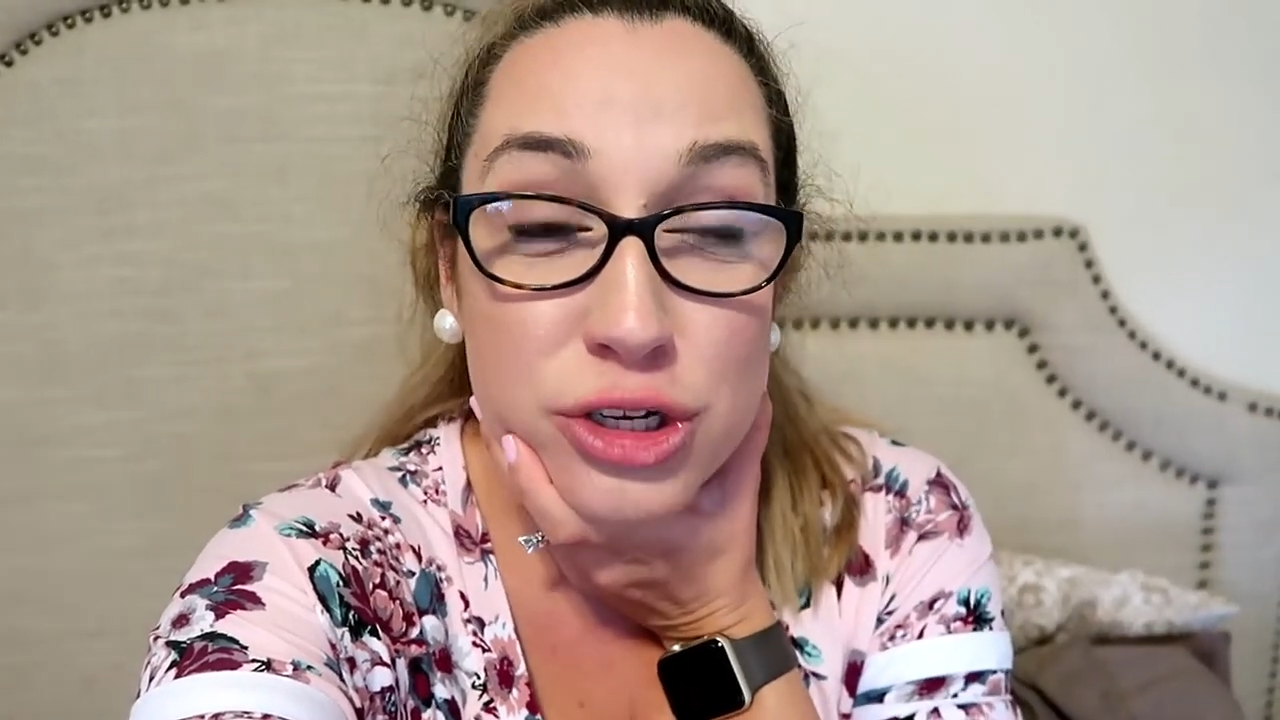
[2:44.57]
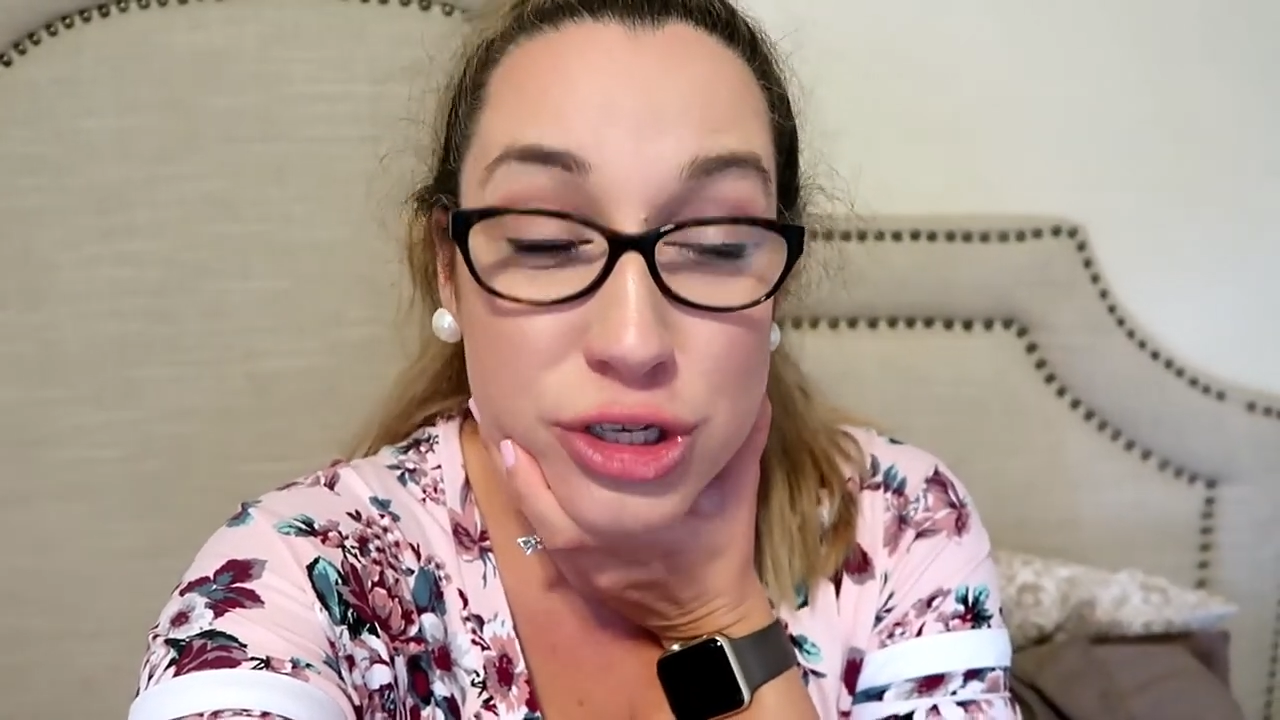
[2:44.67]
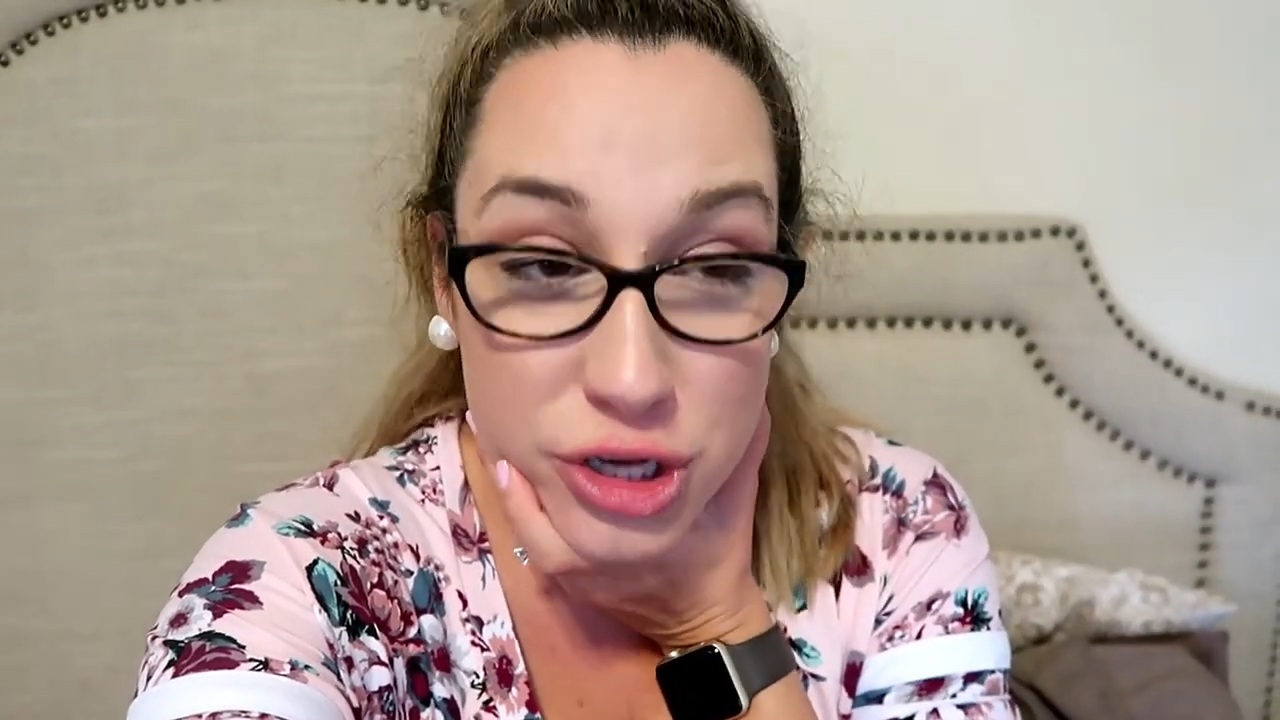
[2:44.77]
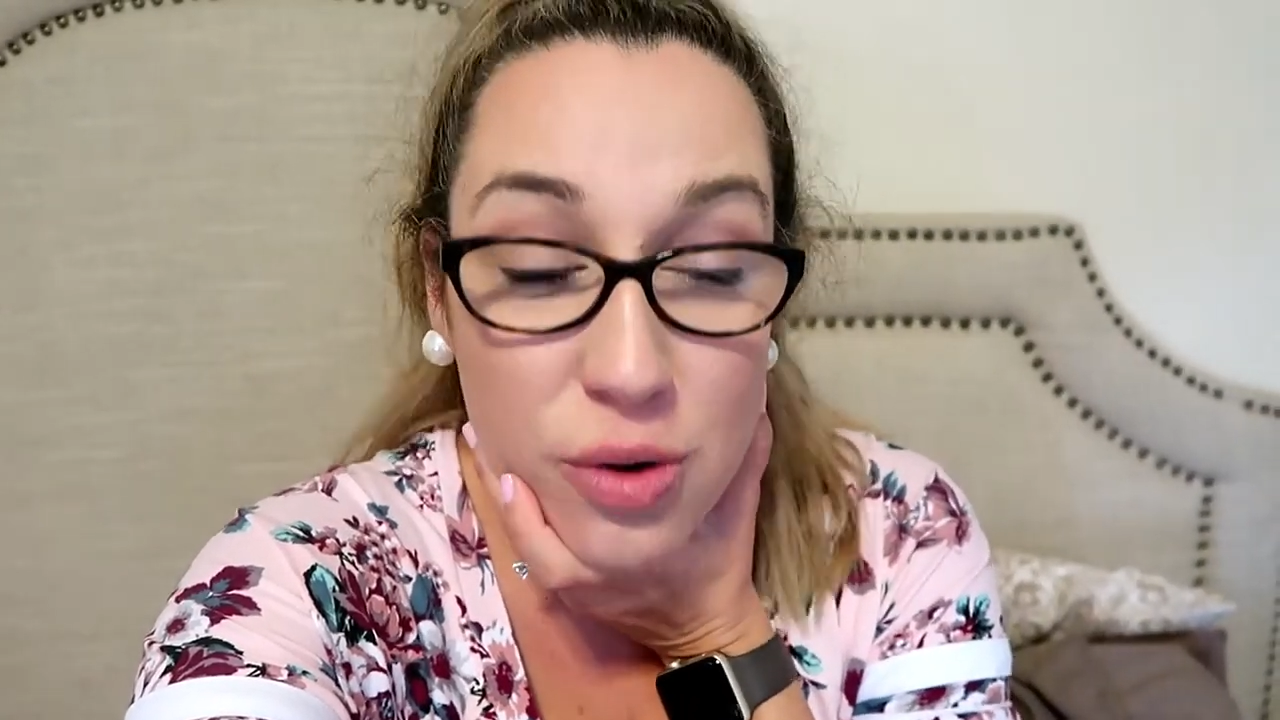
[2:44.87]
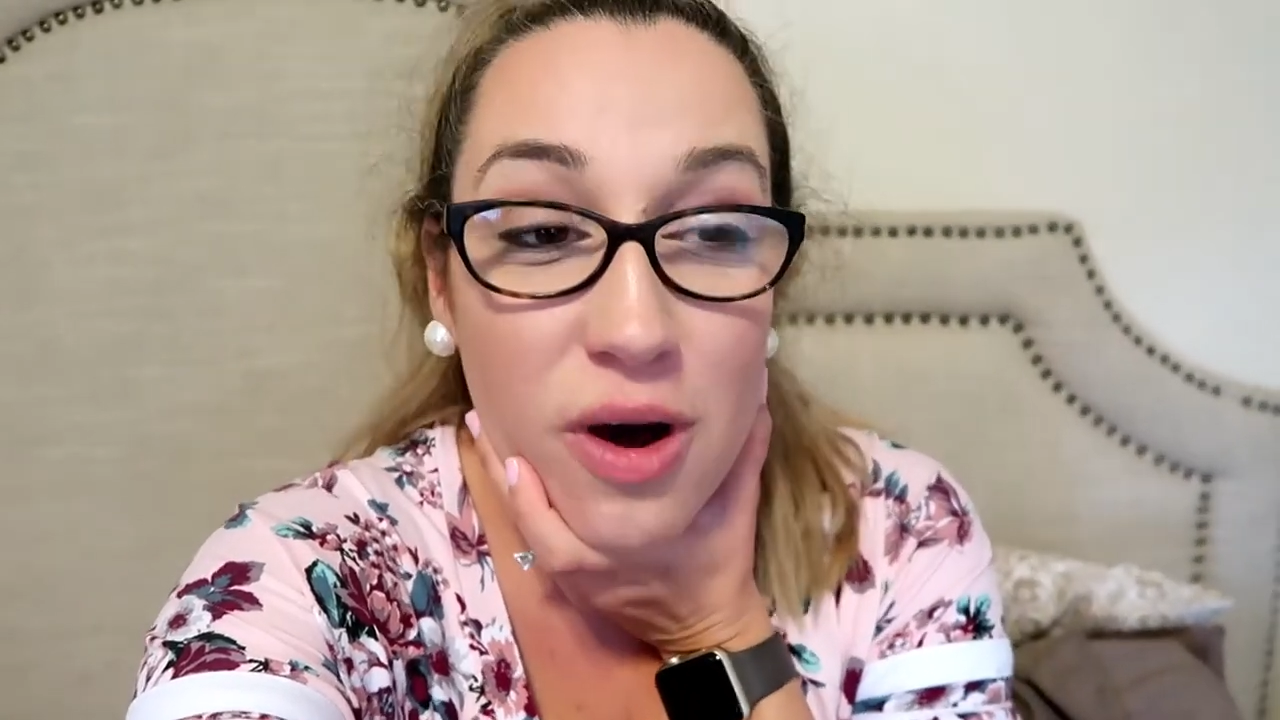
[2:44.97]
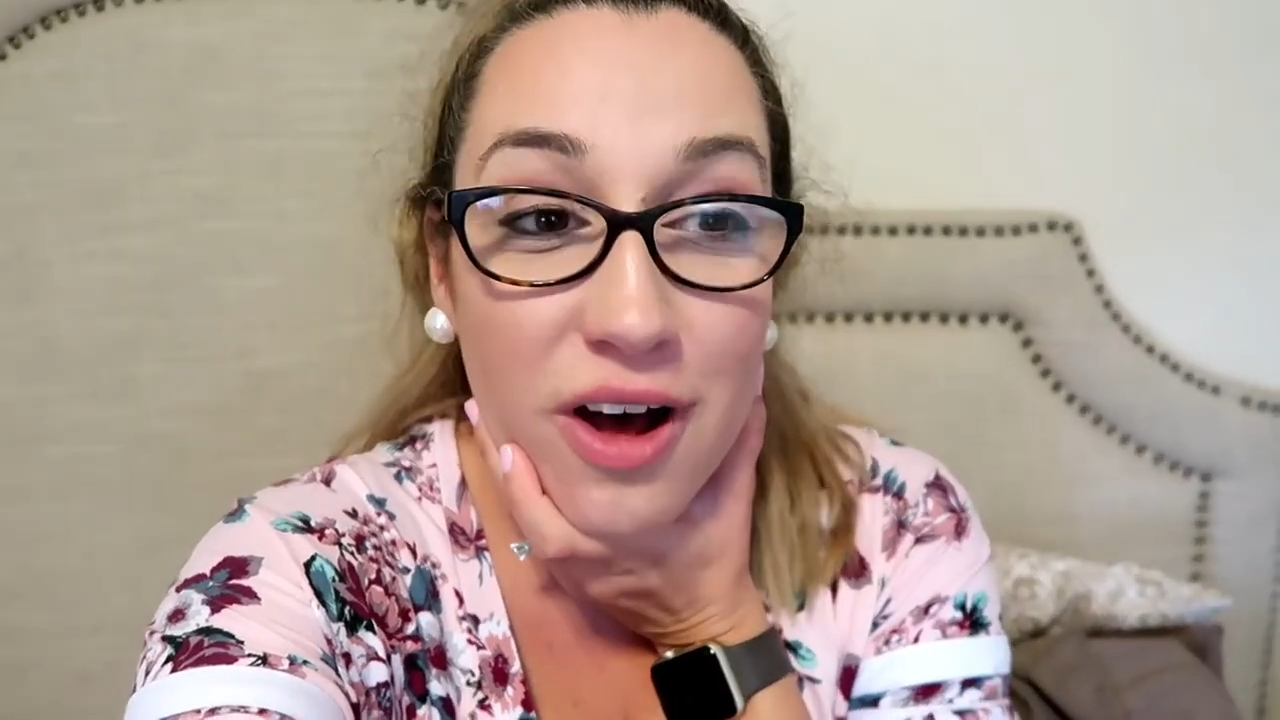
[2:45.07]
so